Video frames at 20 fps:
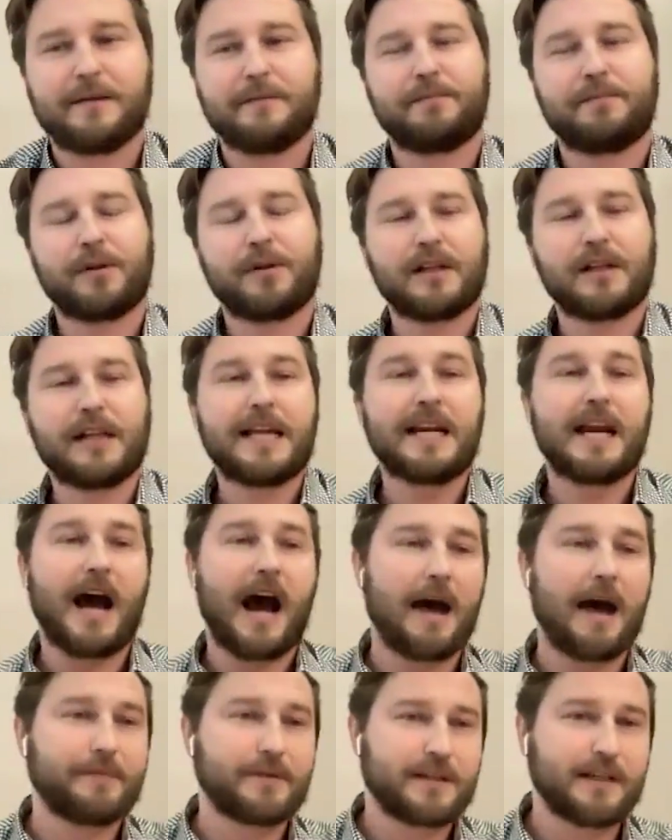complete
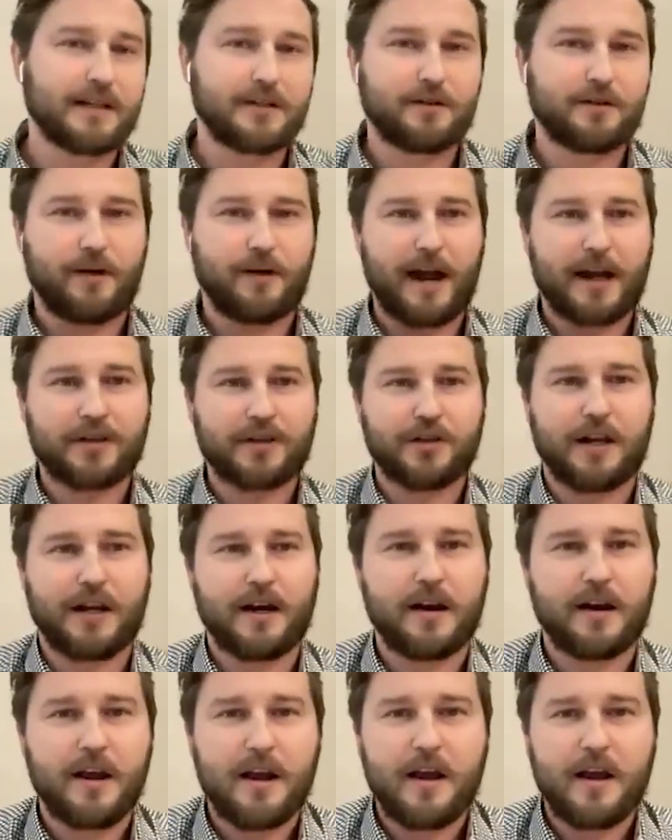opposite
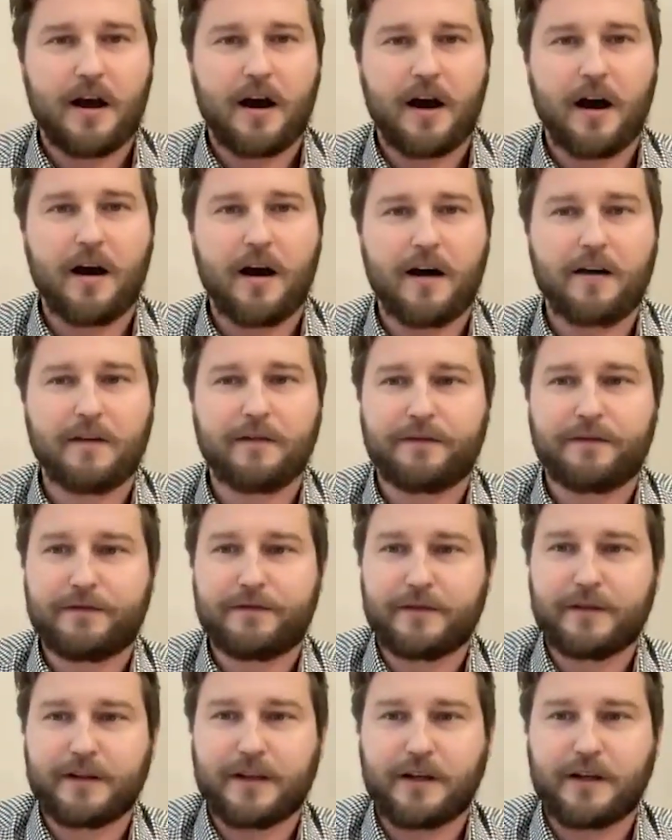direction of,
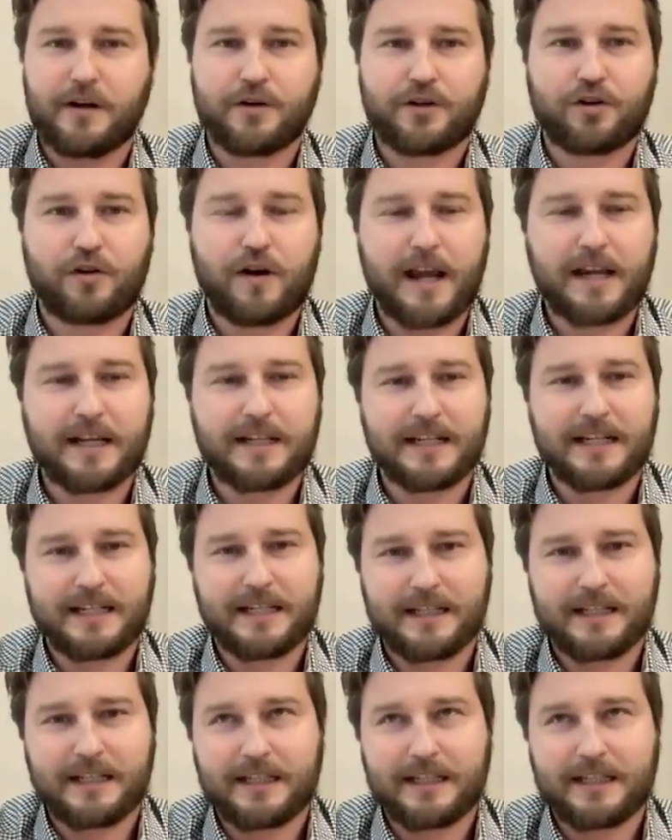you know, trying to